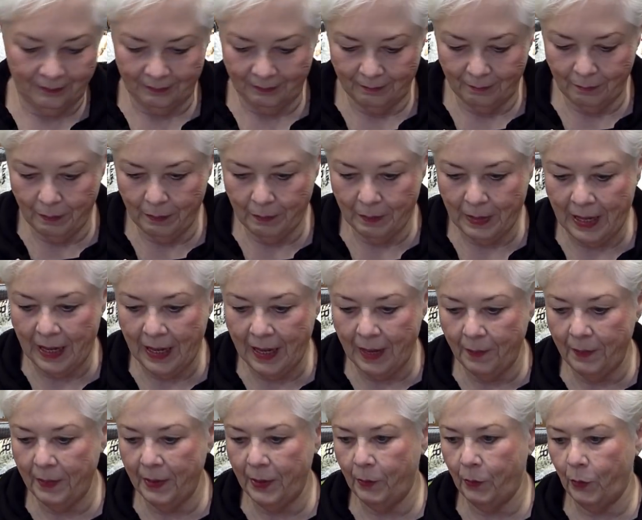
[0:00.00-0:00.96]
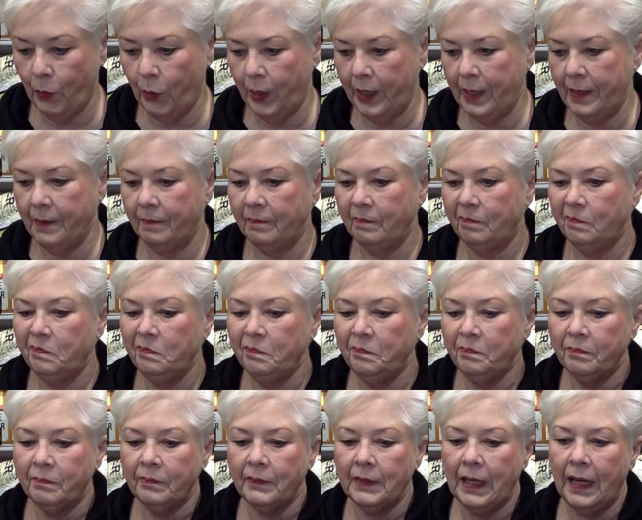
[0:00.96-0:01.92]
My memory.
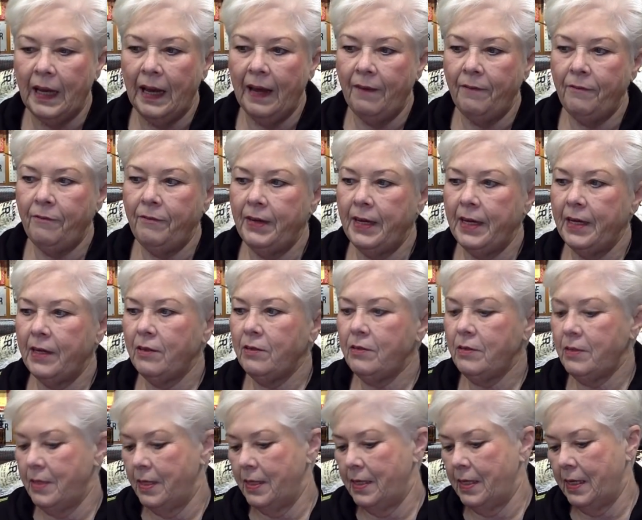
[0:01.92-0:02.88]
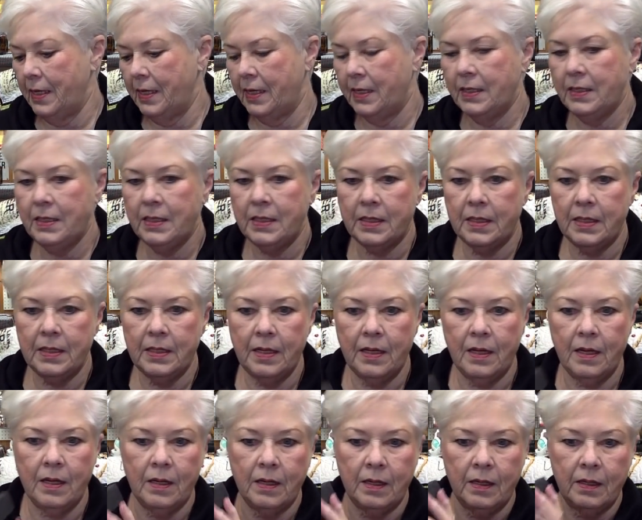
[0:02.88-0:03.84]
I found this
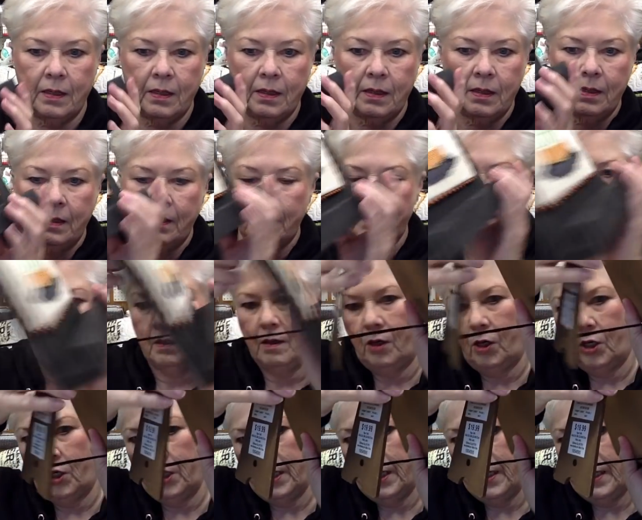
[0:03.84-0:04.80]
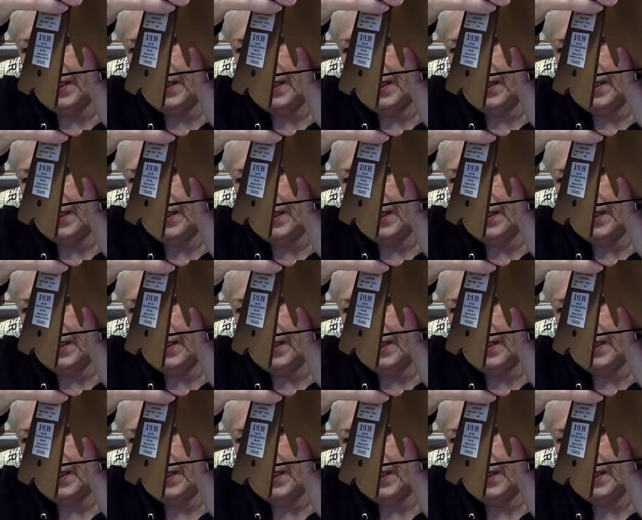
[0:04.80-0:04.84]
on an